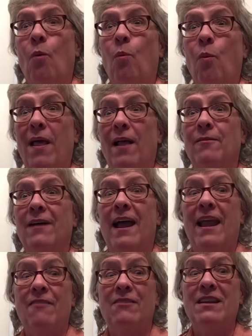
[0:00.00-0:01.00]
Well, I
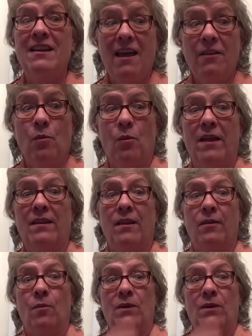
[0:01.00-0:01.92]
have another one that we